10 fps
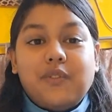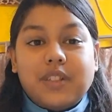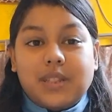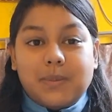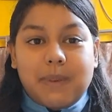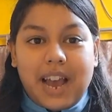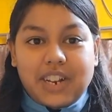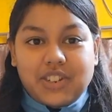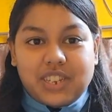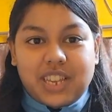to win the
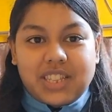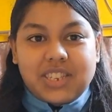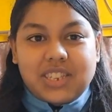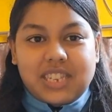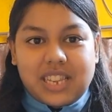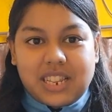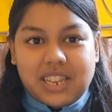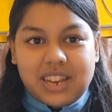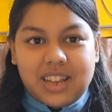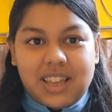match against
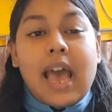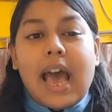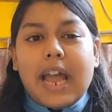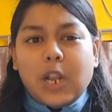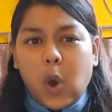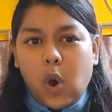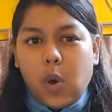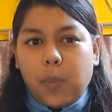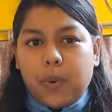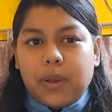Syria and
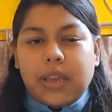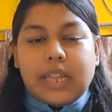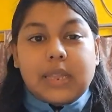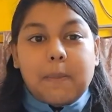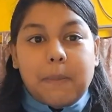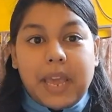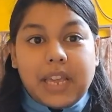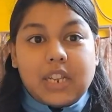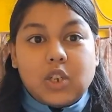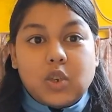hope they
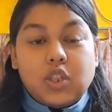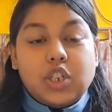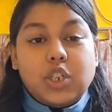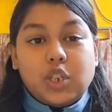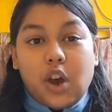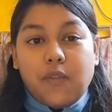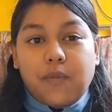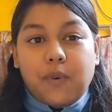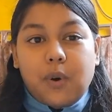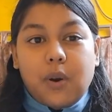make it to the
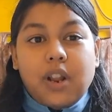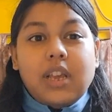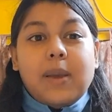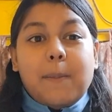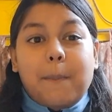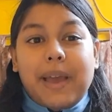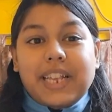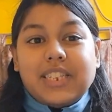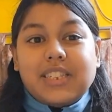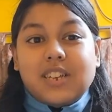top four
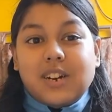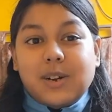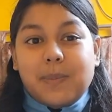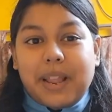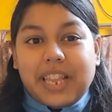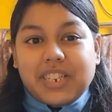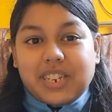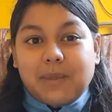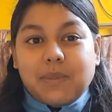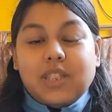best third place
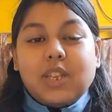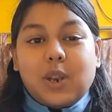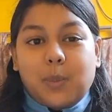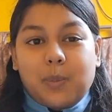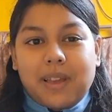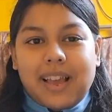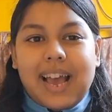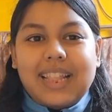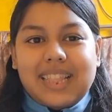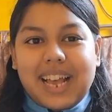teams in the group.
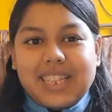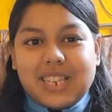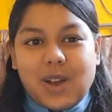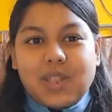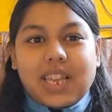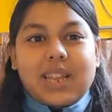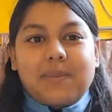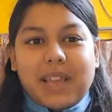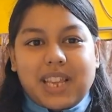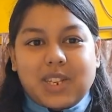And that's how they
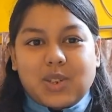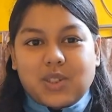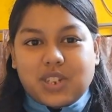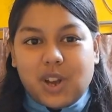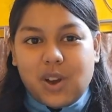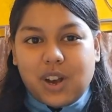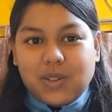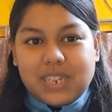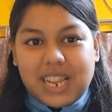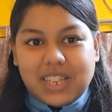can make it to the
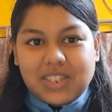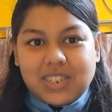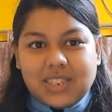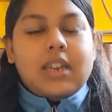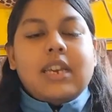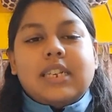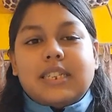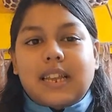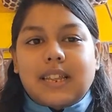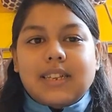knockout stages.
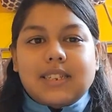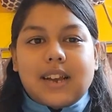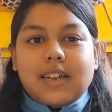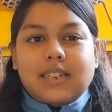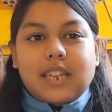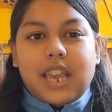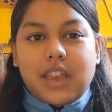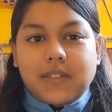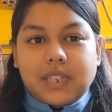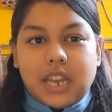Syria started
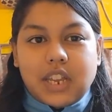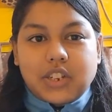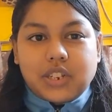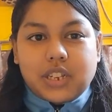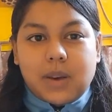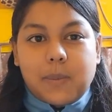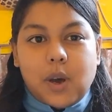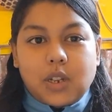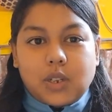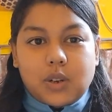AFC Asian Cup
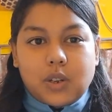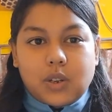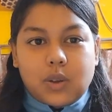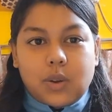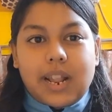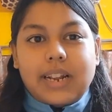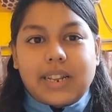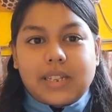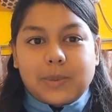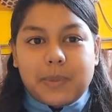on a good note, at
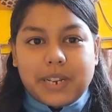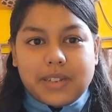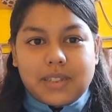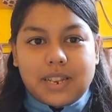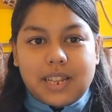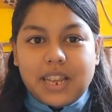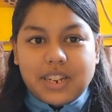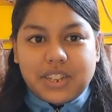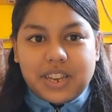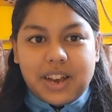least better than
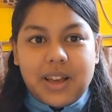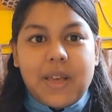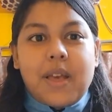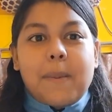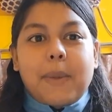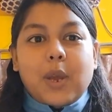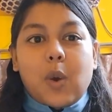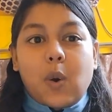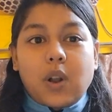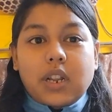India, by
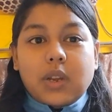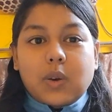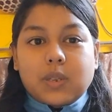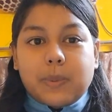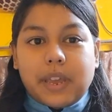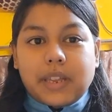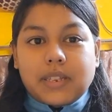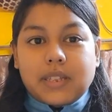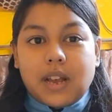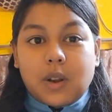holding
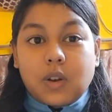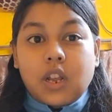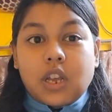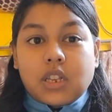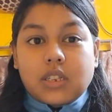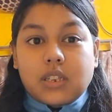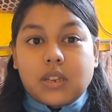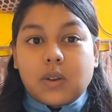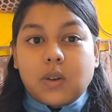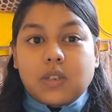Uzbekistan on
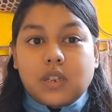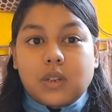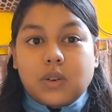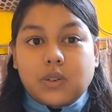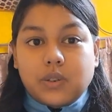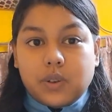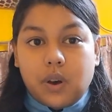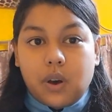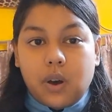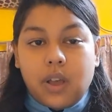0 0
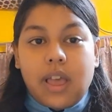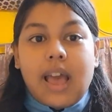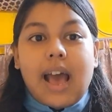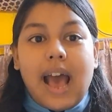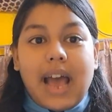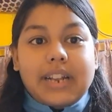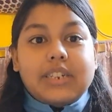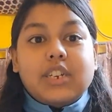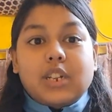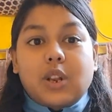draw
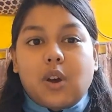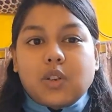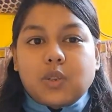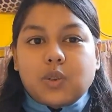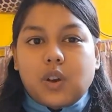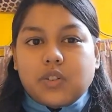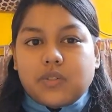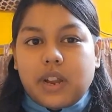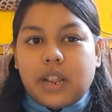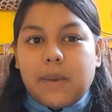and lost to
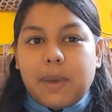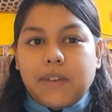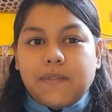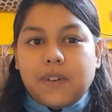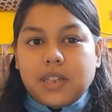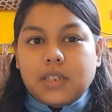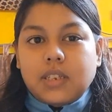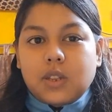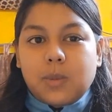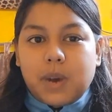Australia by 1
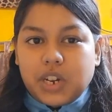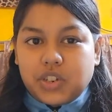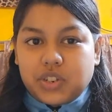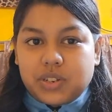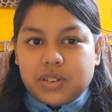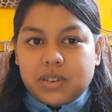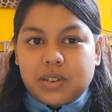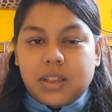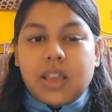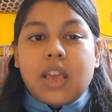0 margin.
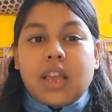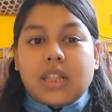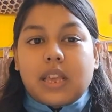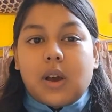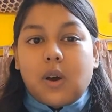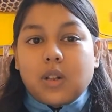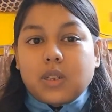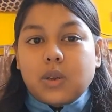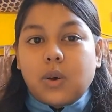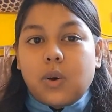They
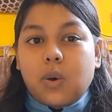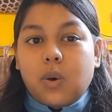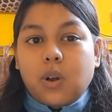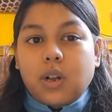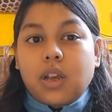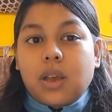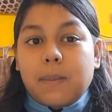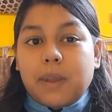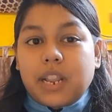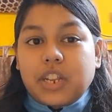also hold
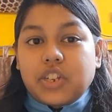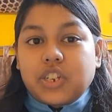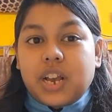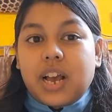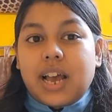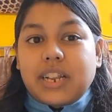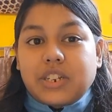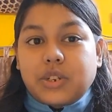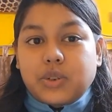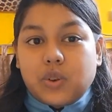Malaysia
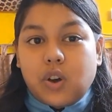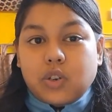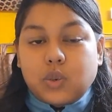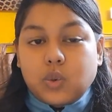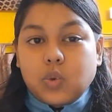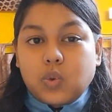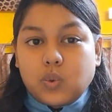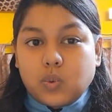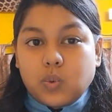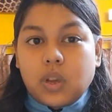at draw 2
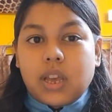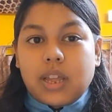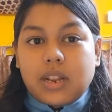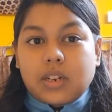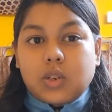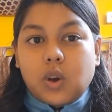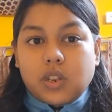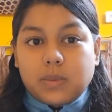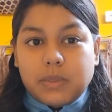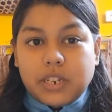2 in a
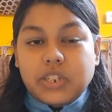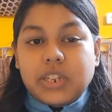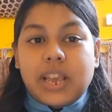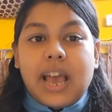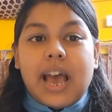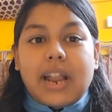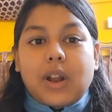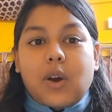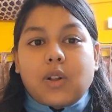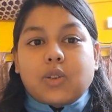tournament
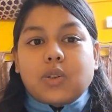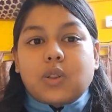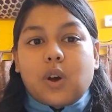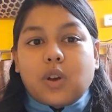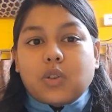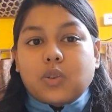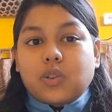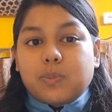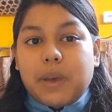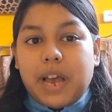and also lost to
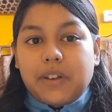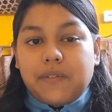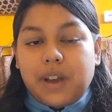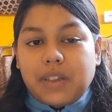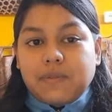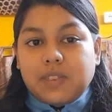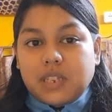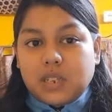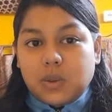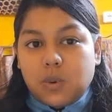Japan 5
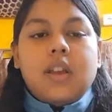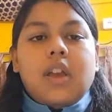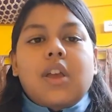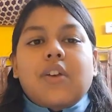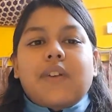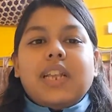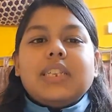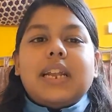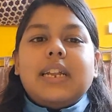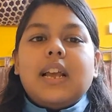0.
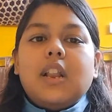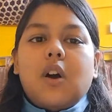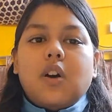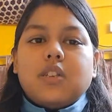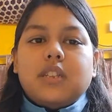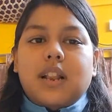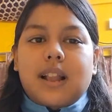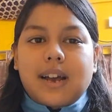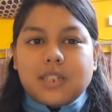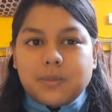Whereas India lost their
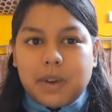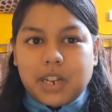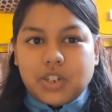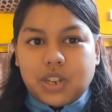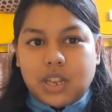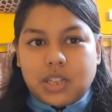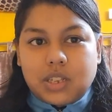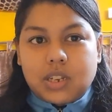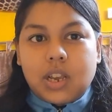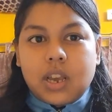last match
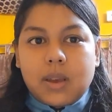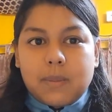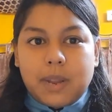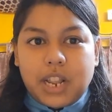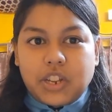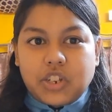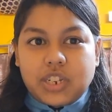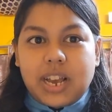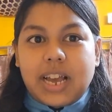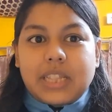against
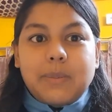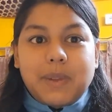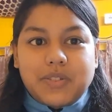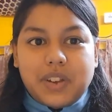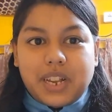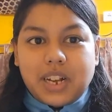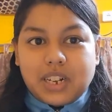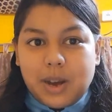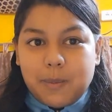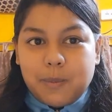Malaysia at the Merdeka
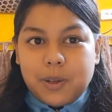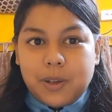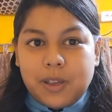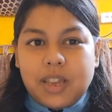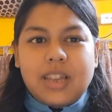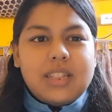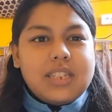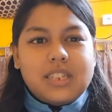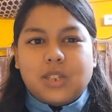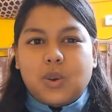Cup.
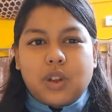This is